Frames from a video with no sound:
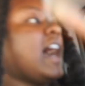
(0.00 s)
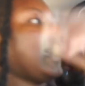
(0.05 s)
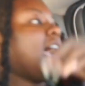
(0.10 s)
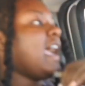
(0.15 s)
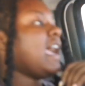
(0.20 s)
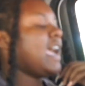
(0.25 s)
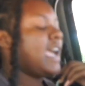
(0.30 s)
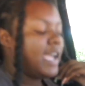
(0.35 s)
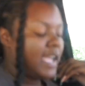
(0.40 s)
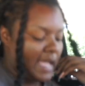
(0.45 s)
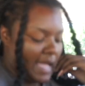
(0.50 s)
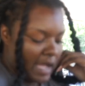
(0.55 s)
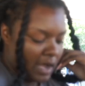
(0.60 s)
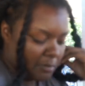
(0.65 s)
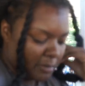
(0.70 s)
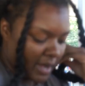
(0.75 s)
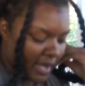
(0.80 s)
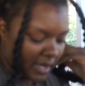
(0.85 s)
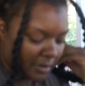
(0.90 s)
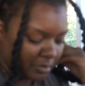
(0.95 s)
I hate how
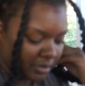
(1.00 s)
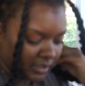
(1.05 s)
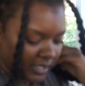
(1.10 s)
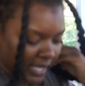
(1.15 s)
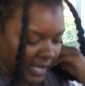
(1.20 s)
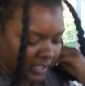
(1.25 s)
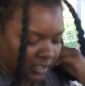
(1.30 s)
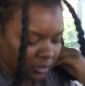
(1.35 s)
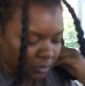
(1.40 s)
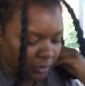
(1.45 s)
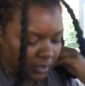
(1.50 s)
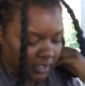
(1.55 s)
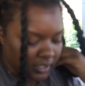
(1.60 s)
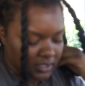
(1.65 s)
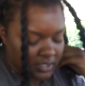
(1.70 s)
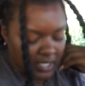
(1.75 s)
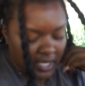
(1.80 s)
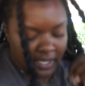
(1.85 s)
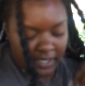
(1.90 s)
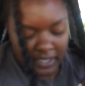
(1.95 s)
my bladder
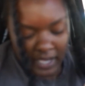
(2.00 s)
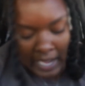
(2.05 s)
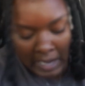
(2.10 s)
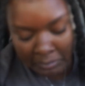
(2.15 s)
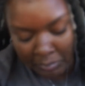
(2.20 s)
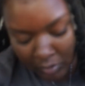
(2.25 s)
works. Like, I